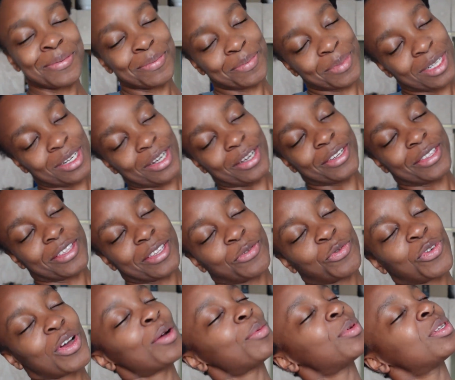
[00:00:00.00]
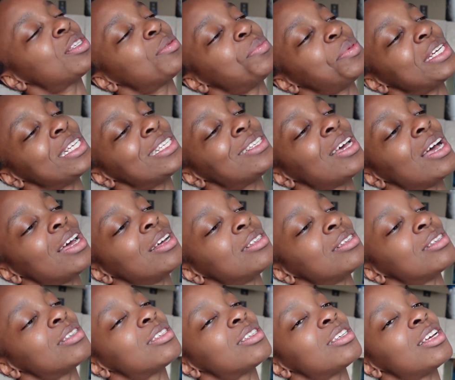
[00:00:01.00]
but no, the environment's a bit
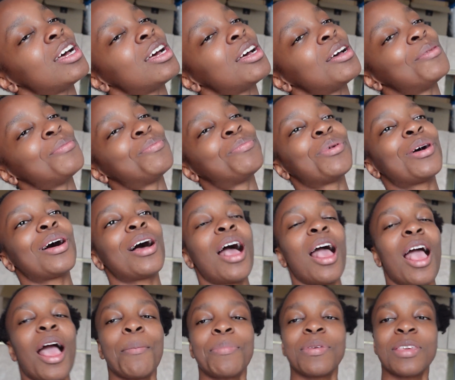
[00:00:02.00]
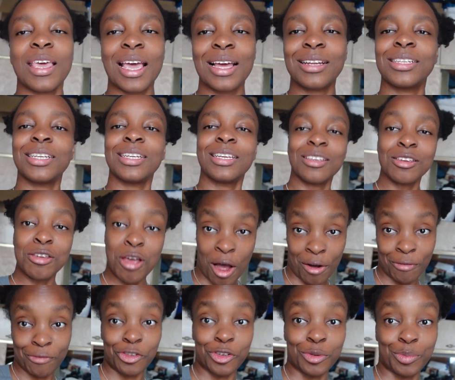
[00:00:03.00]
intense, but I'm getting
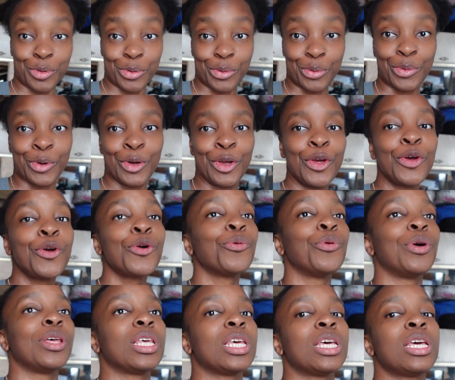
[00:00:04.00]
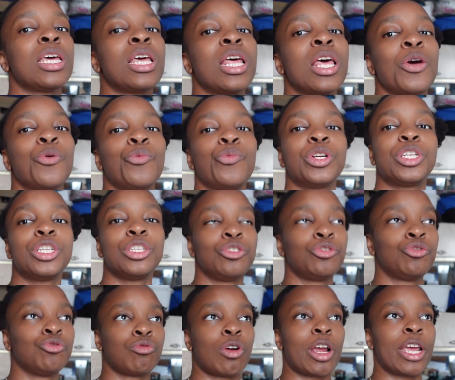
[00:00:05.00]
comfortable with it, which is
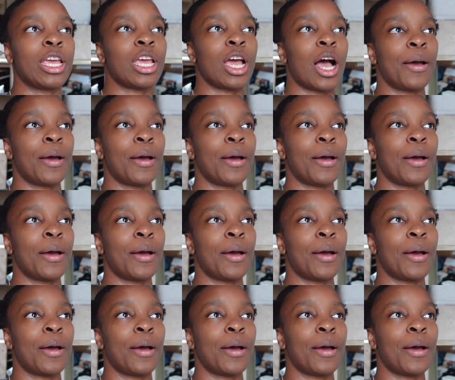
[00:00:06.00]
great.